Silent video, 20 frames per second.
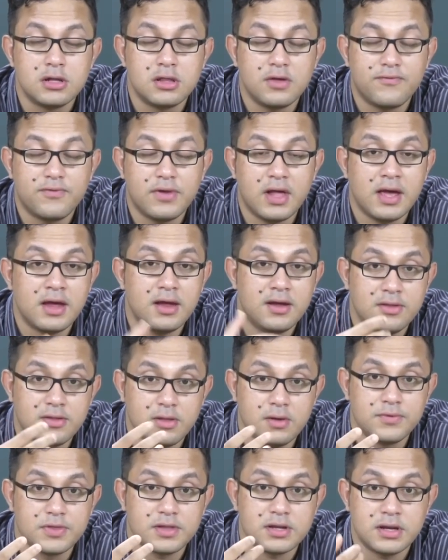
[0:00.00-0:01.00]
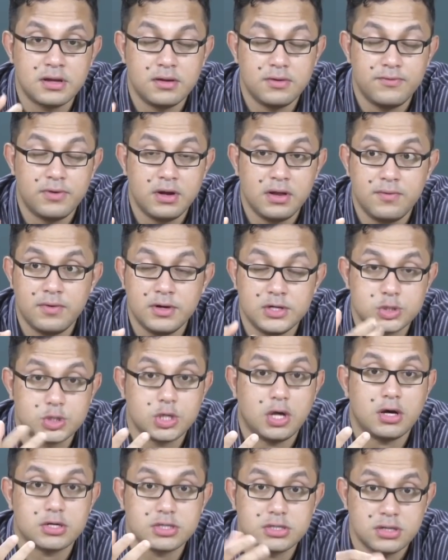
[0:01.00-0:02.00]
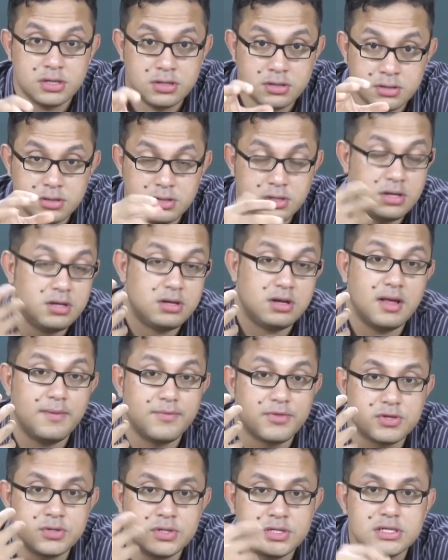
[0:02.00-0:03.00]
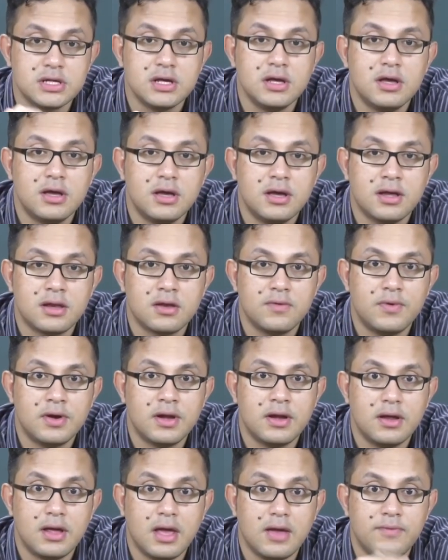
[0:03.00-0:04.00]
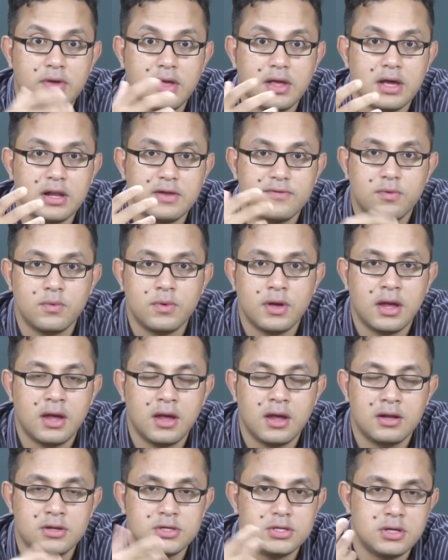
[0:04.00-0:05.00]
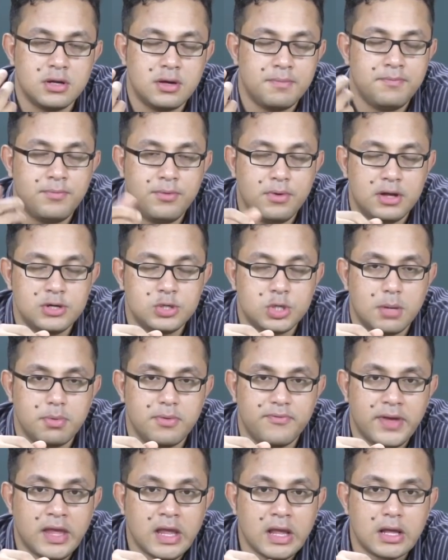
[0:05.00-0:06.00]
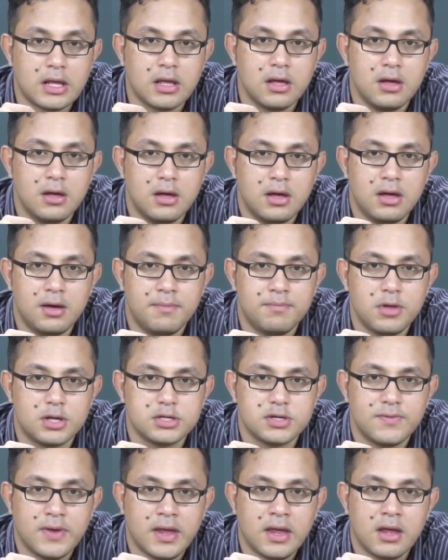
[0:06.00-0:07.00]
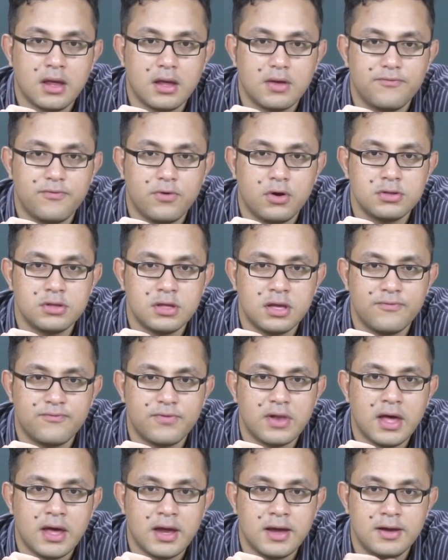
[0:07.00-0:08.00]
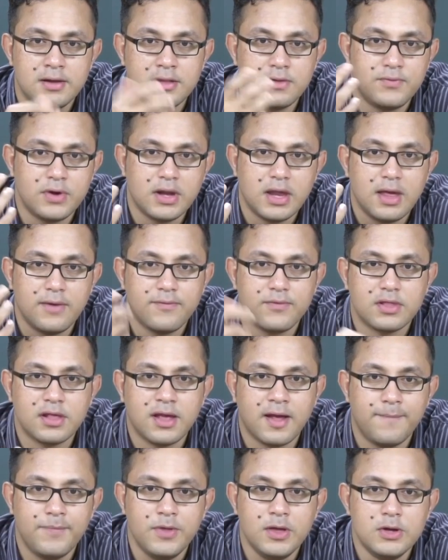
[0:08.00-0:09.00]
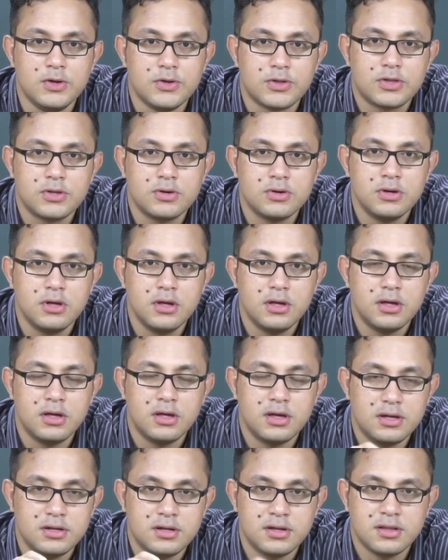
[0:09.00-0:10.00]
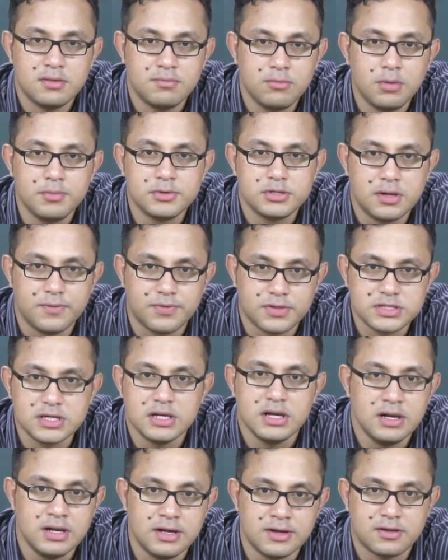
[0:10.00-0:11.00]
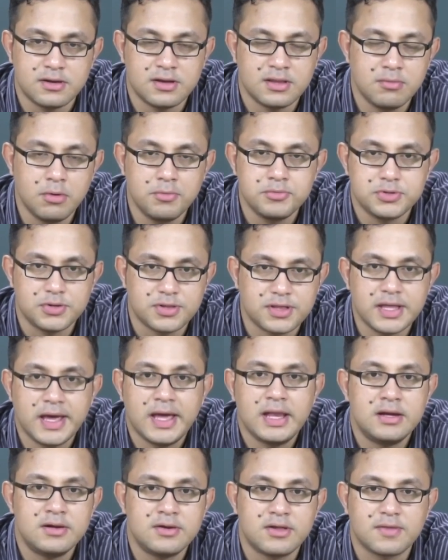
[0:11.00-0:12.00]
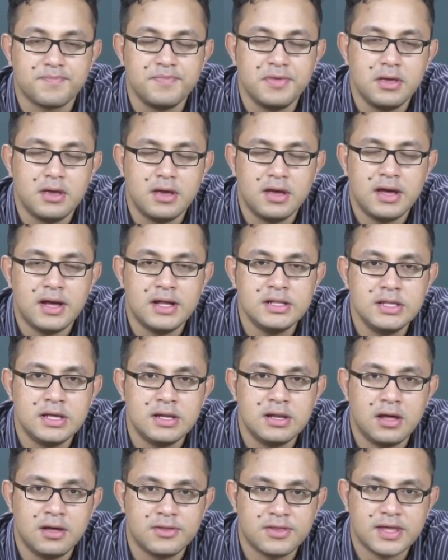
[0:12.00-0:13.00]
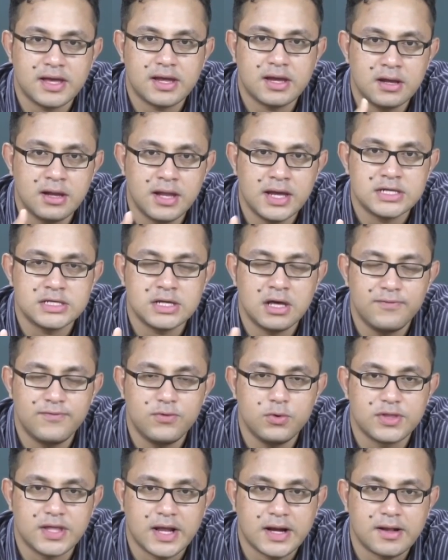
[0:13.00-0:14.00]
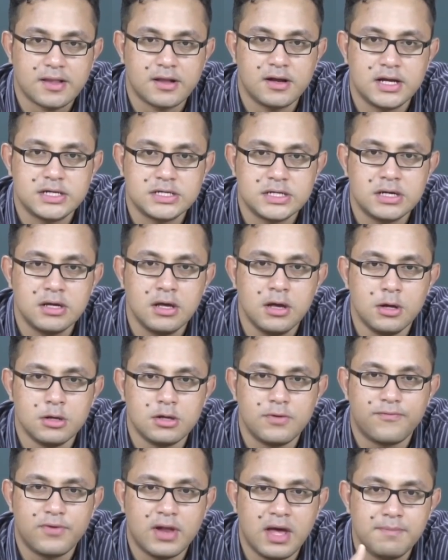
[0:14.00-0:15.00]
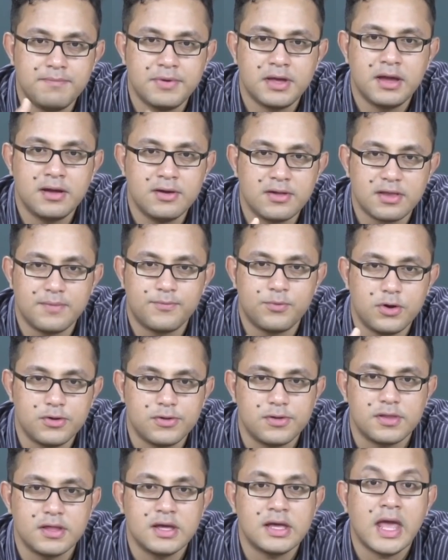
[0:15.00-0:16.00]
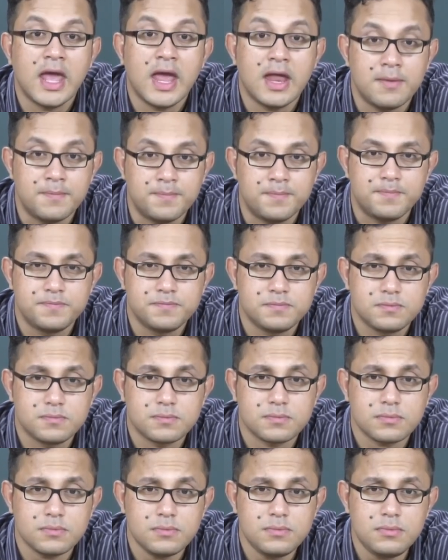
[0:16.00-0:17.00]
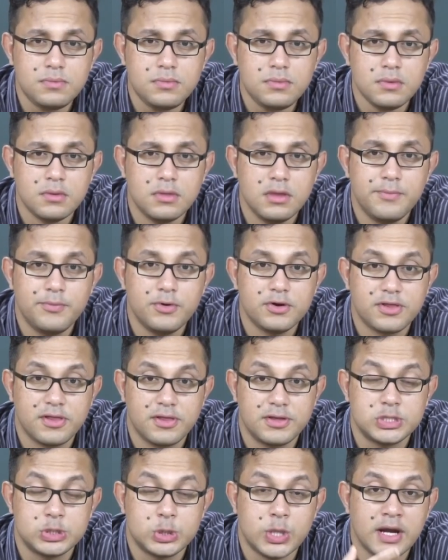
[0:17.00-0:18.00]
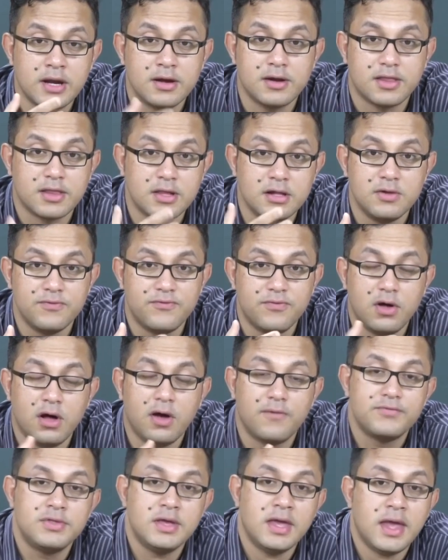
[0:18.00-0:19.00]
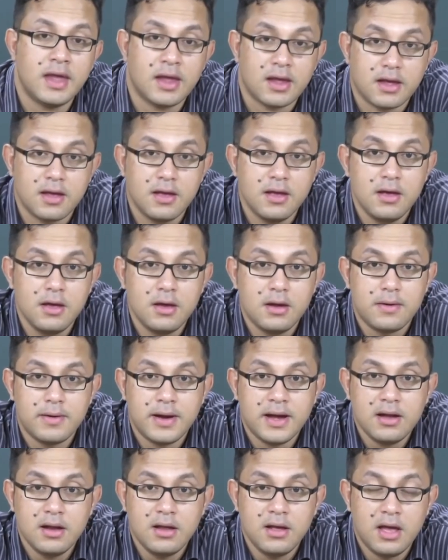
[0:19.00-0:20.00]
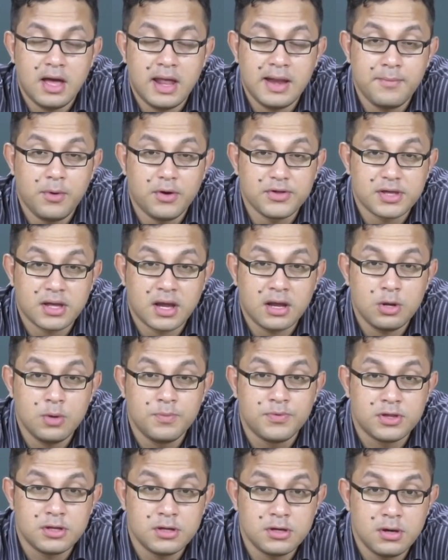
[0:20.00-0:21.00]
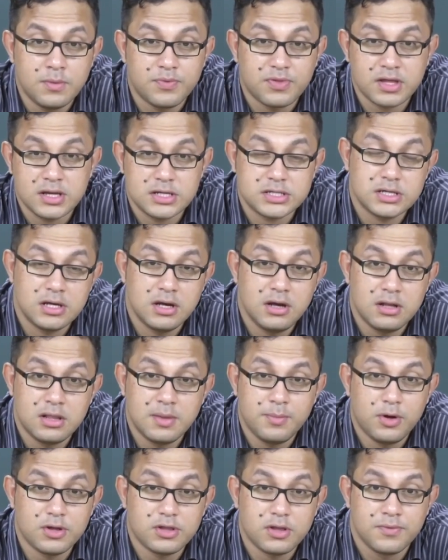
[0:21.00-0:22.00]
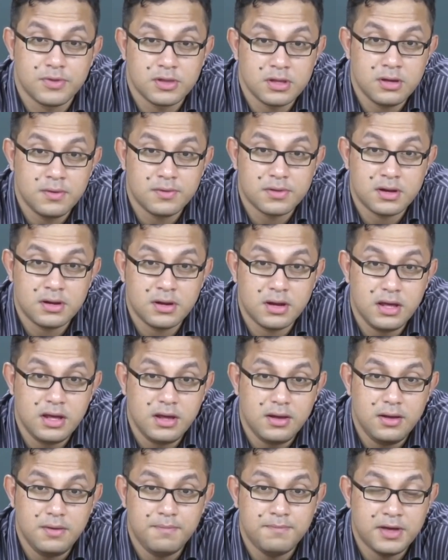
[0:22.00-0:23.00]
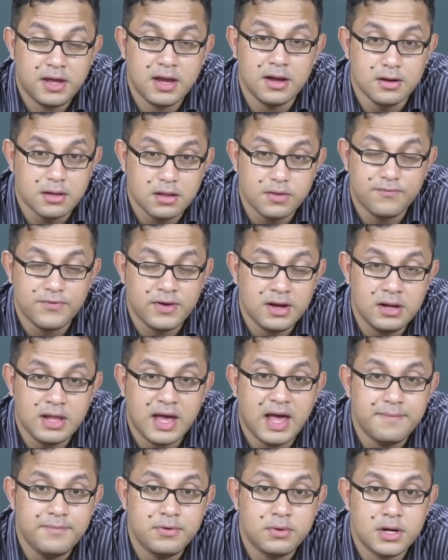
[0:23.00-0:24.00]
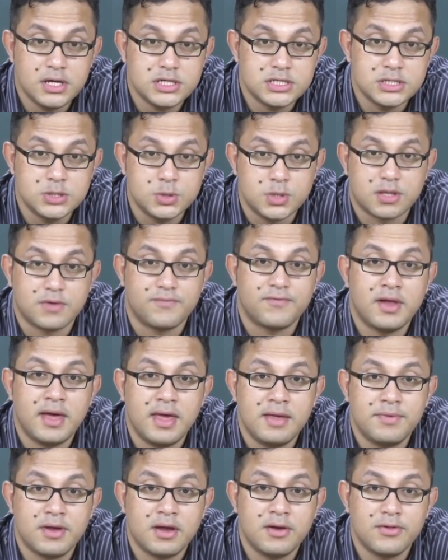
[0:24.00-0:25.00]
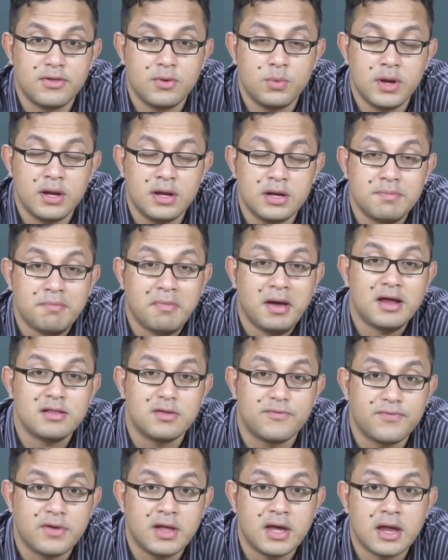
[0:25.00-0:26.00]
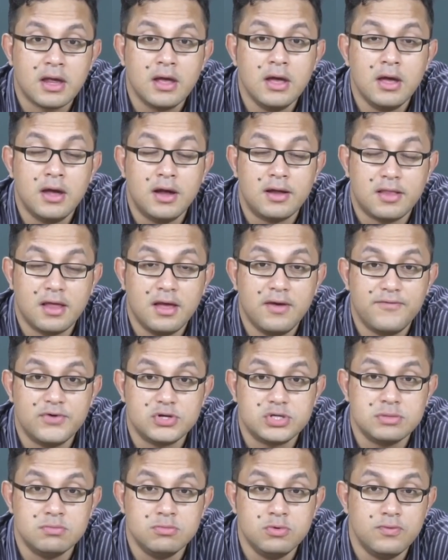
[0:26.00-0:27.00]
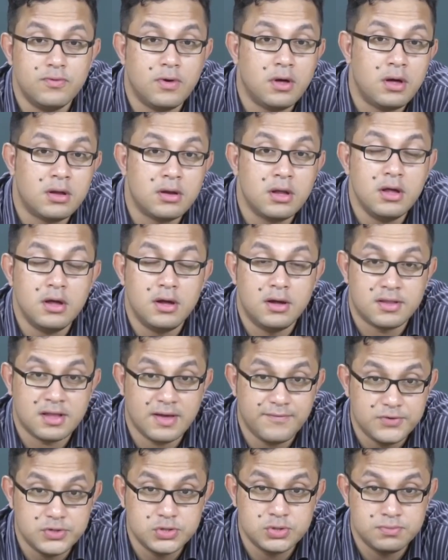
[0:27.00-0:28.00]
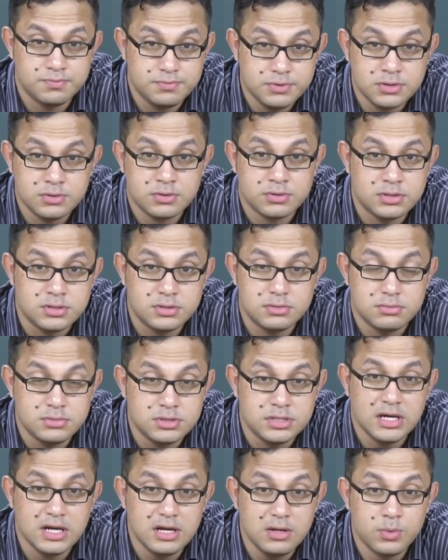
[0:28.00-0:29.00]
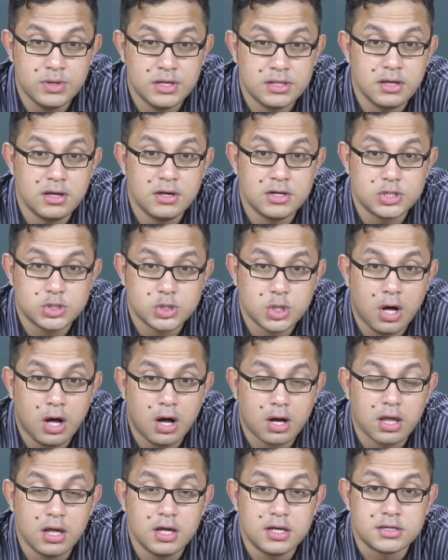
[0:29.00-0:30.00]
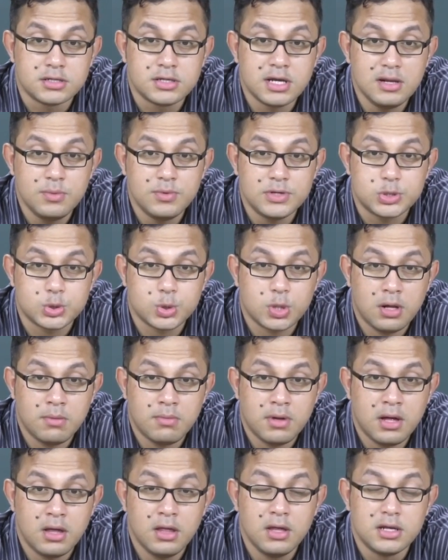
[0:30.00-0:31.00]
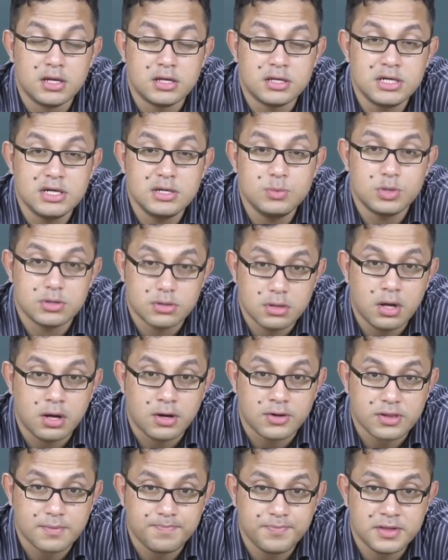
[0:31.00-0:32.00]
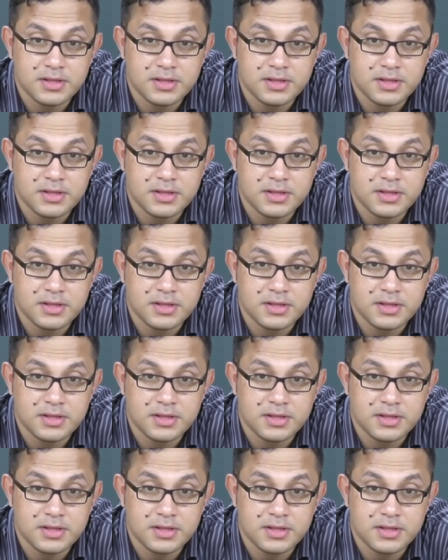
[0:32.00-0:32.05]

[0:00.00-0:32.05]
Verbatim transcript: The fly is obviously very very shocked. You know, it comes to it in a very heavy kind of a way, and a, a drop of ink, a blot of ink for the fly is a very heavy thing. So uh, there's a moment of stillness. There's a moment of silence, and then a second later, a few seconds later, the fly begins the process again the process of drying itself off the ink, right? And the boss again observes it. The boss observes, I mean, he, he begins to feel admiration towards the fly, He begins to really admire the fly, its effort to move on, its effort to, you know, deal with shock, deal with trauma, deal with loss.